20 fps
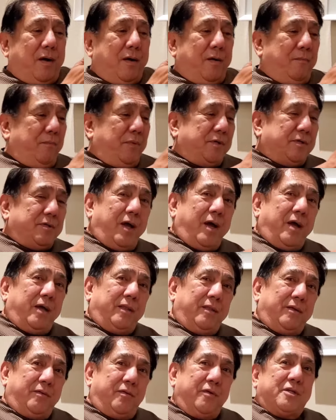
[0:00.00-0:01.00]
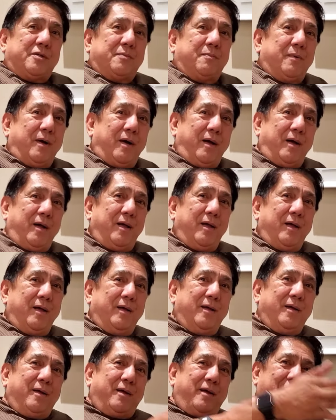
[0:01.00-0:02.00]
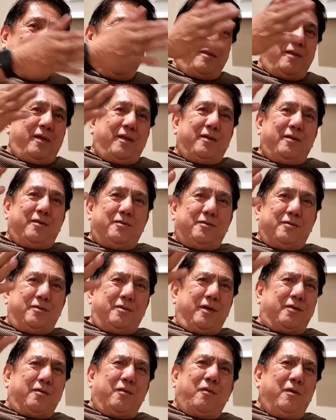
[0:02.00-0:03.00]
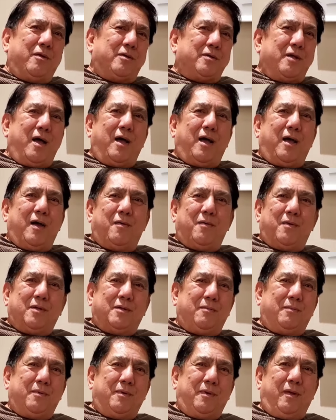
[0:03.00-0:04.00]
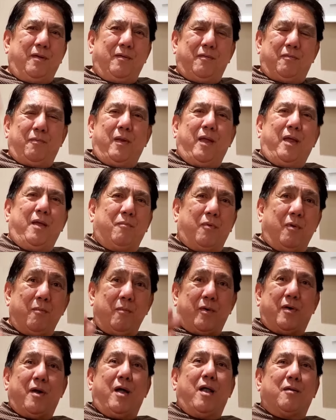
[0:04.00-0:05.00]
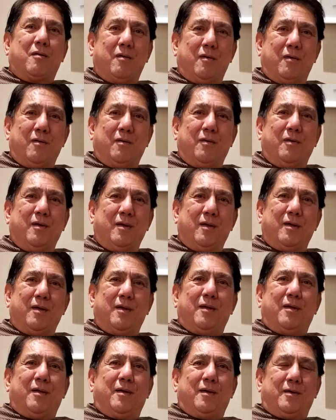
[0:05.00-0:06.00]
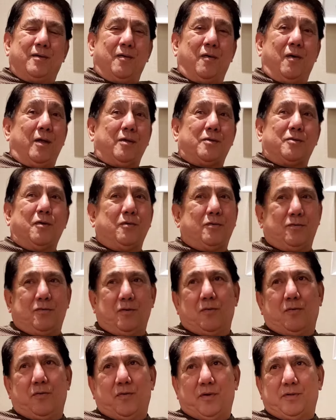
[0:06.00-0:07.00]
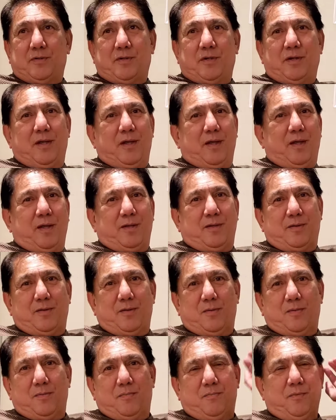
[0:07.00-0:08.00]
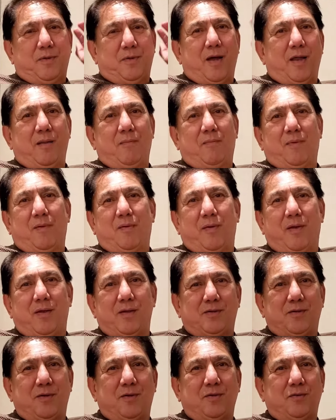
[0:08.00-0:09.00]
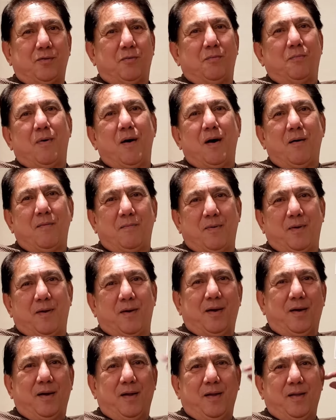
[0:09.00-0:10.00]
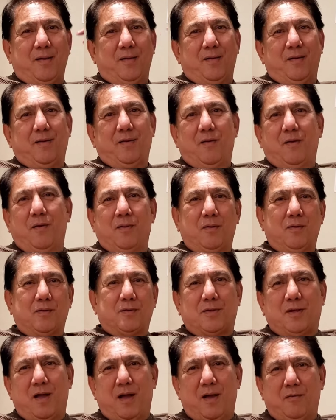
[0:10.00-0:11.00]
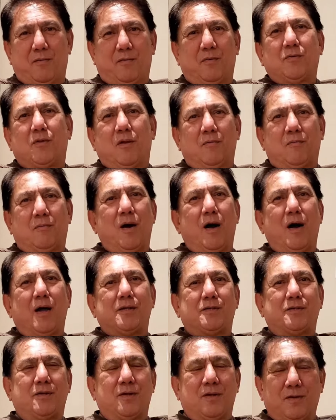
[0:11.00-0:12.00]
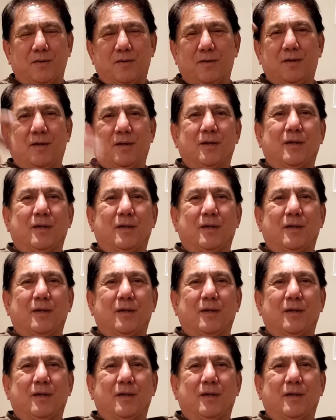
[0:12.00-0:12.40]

are beside Crispa, and then Chito Gresaga was you know playing for Morocco. So I saw Joe here, so Danny Florencio, Jun Papa, you know, all those Rudolph Bach, you know.